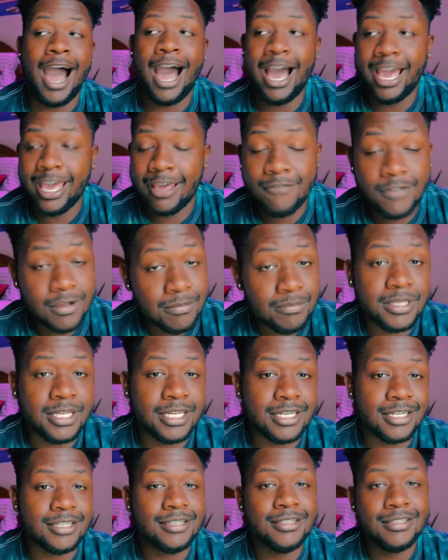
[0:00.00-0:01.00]
I have
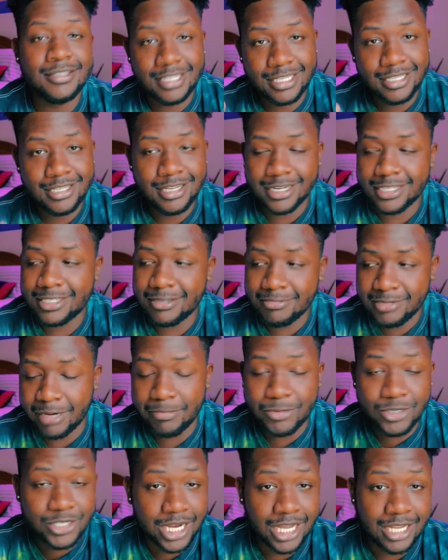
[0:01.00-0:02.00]
completed the Study
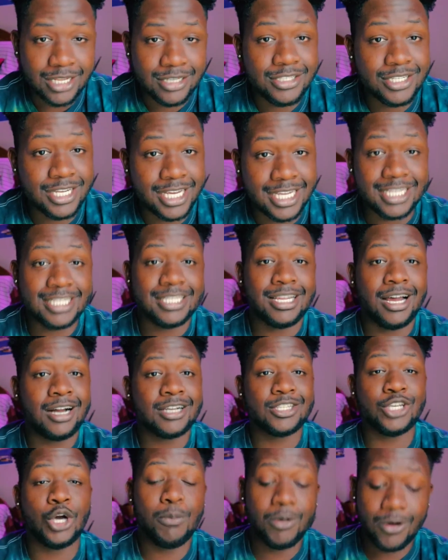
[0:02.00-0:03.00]
September Challenge. It is
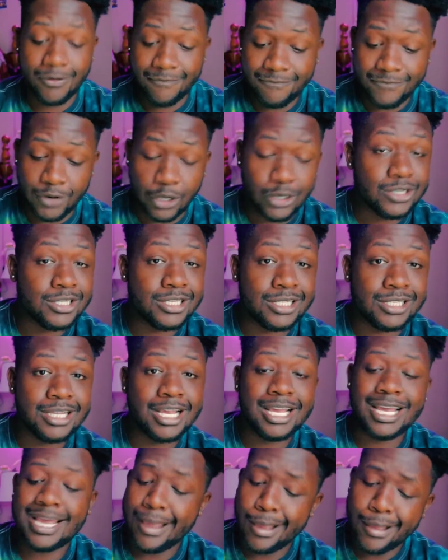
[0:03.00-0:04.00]
October 1st.
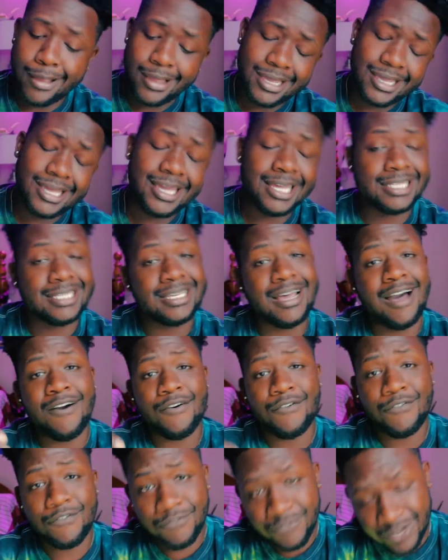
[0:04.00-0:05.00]
It's
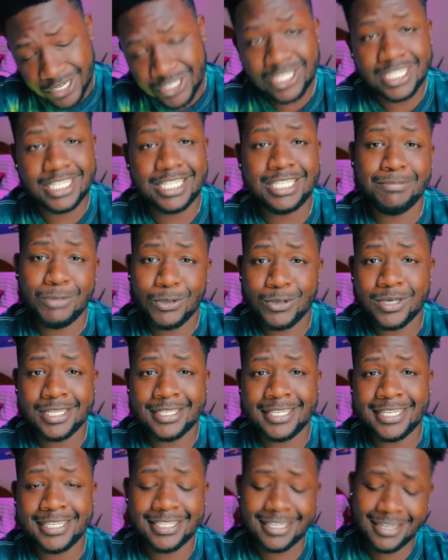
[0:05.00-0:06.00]
officially spooky
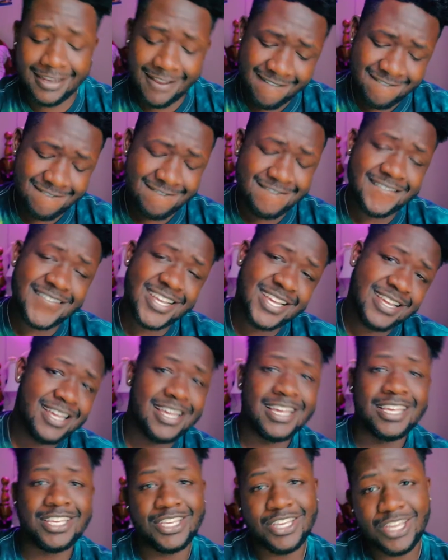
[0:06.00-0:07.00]
season.
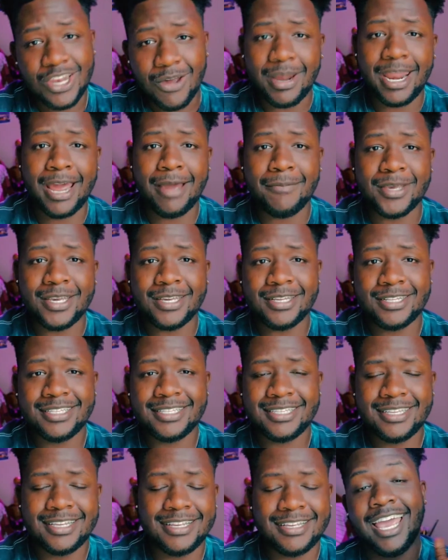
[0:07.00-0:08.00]
You know what that
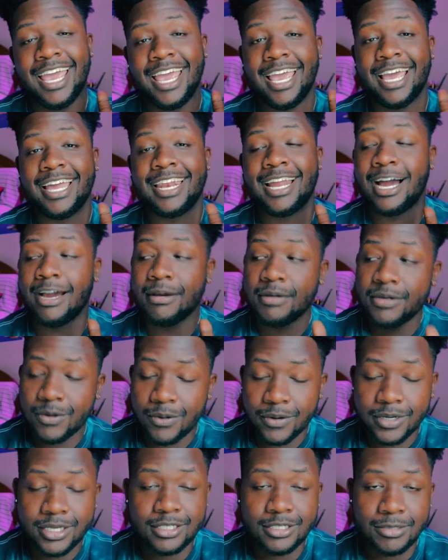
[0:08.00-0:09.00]
means. And I'm
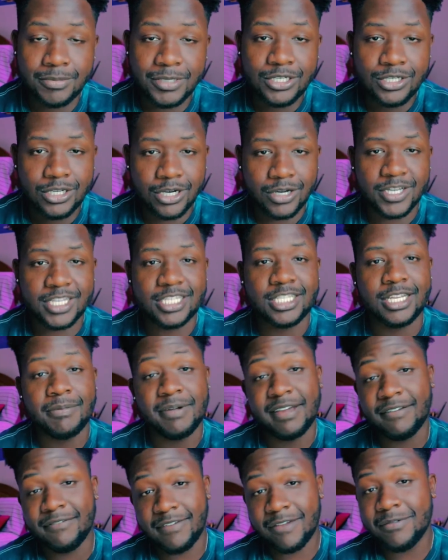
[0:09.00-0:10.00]
going to be showing some
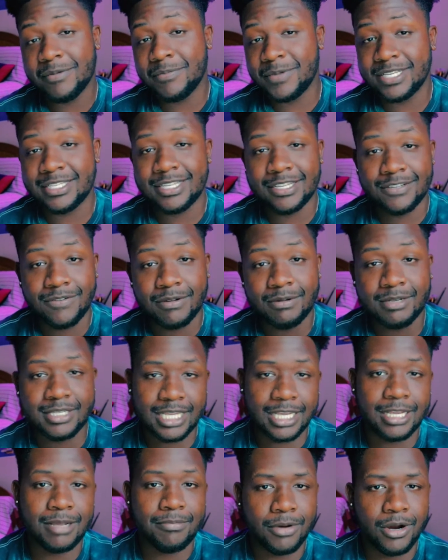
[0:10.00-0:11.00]
of my favorite pieces from the
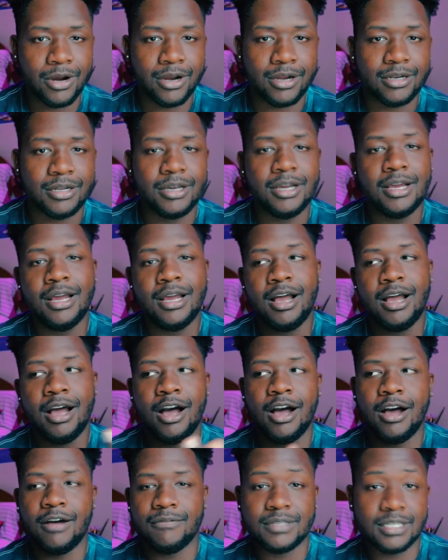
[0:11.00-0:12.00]
second part
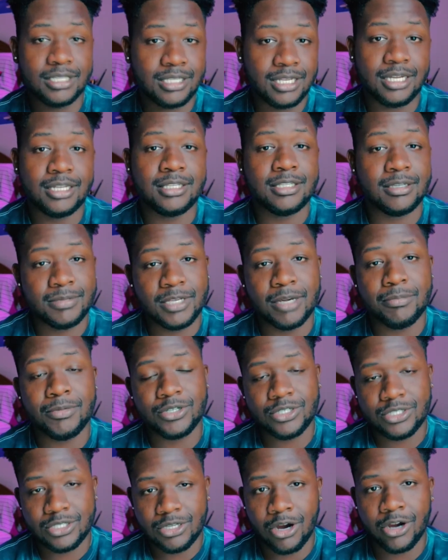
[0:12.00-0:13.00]
of the Study
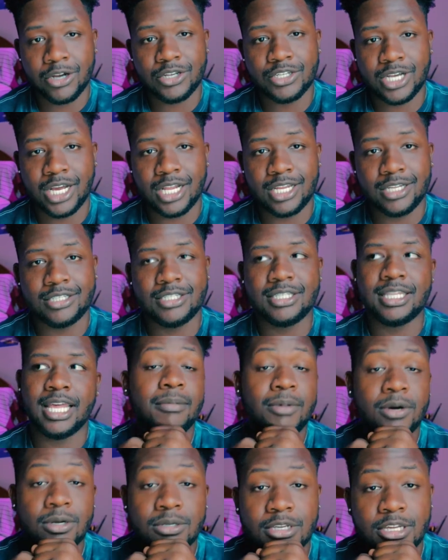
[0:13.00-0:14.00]
September Art Challenge.
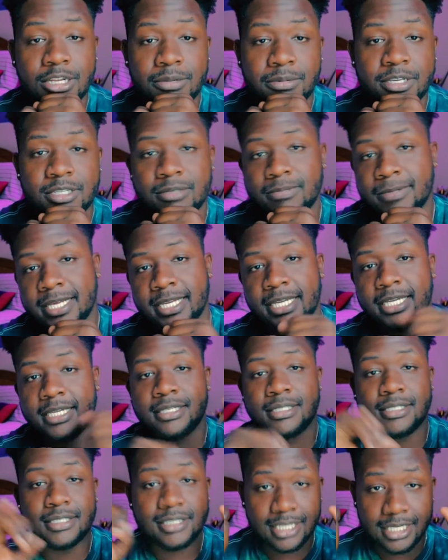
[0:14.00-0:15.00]
I'm also going to be
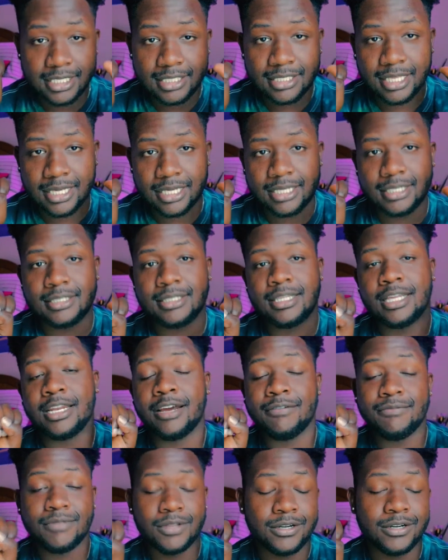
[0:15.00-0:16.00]
explaining six things that
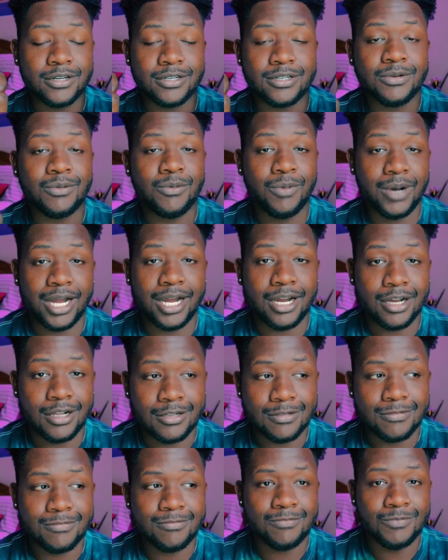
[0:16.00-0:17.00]
I've learned
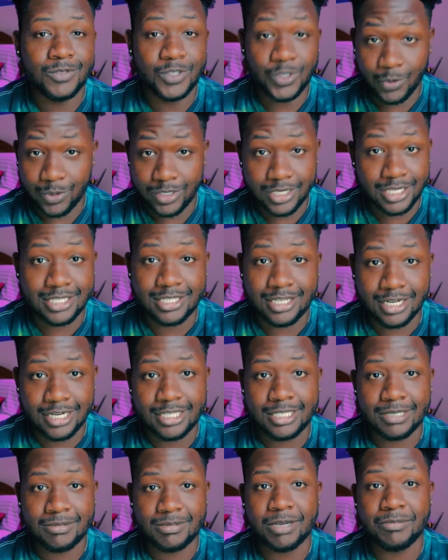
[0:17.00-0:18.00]
while doing the
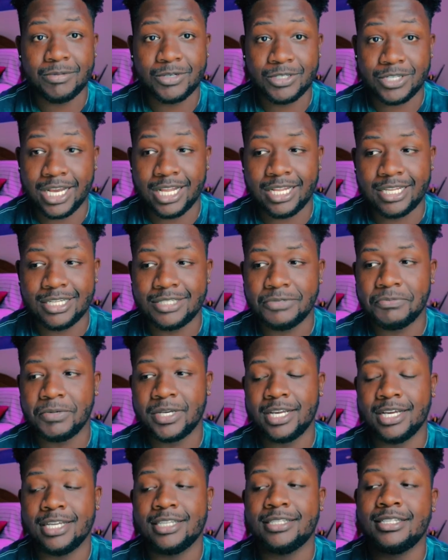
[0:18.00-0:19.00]
Study September Challenge,
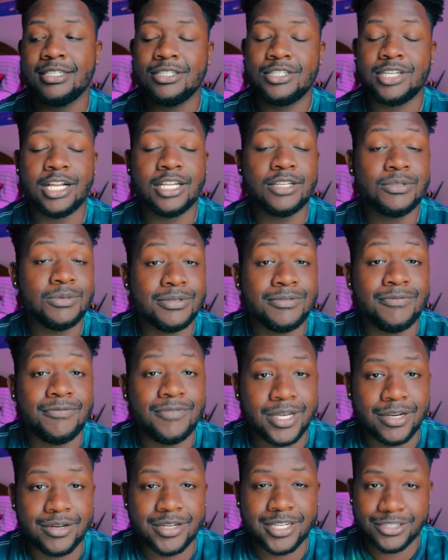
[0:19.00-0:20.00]
because this challenge was
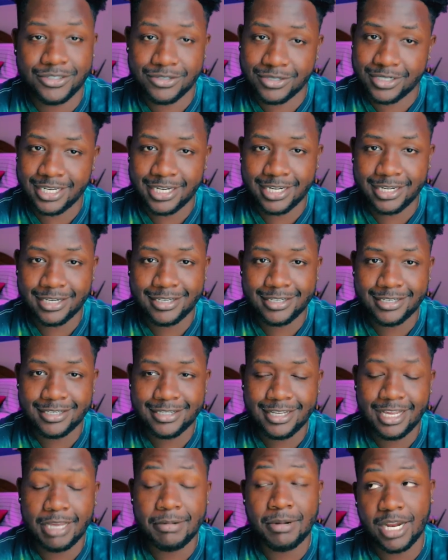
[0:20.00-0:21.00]
very interesting.
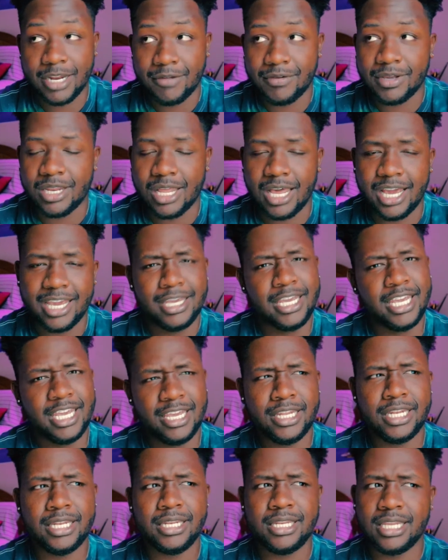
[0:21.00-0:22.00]
I'm not even going to lie.
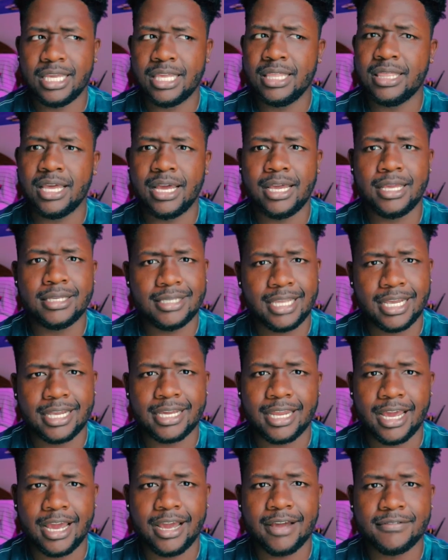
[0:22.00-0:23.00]
In the
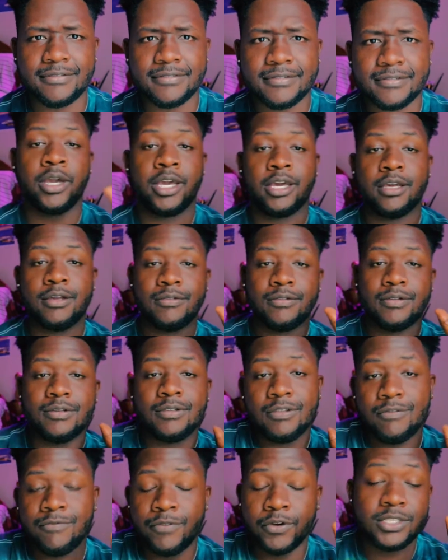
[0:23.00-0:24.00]
second half. Okay,
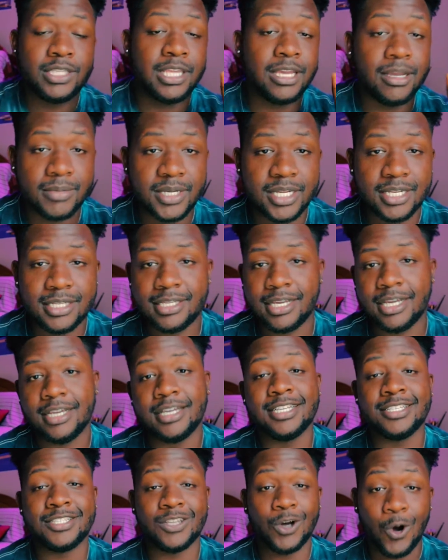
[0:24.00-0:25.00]
first thing I'm going to say
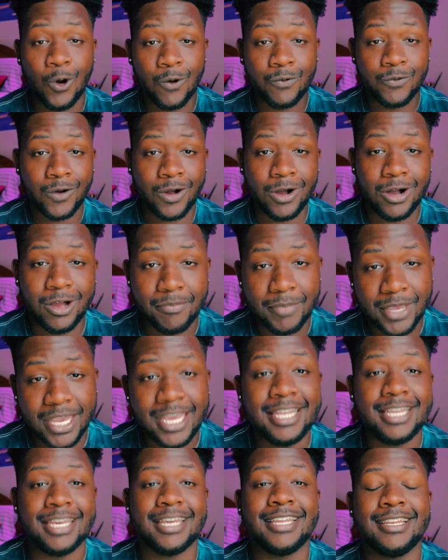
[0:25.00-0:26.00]
is the overall
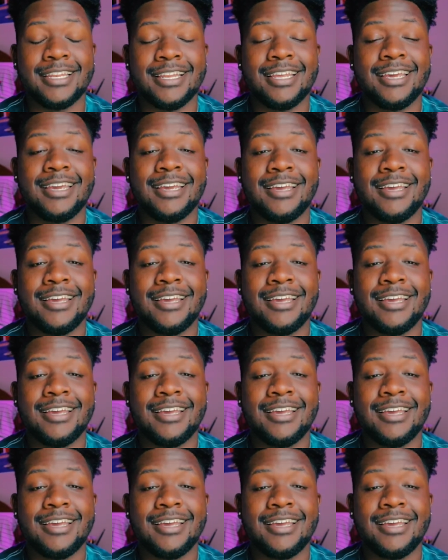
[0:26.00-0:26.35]
opinion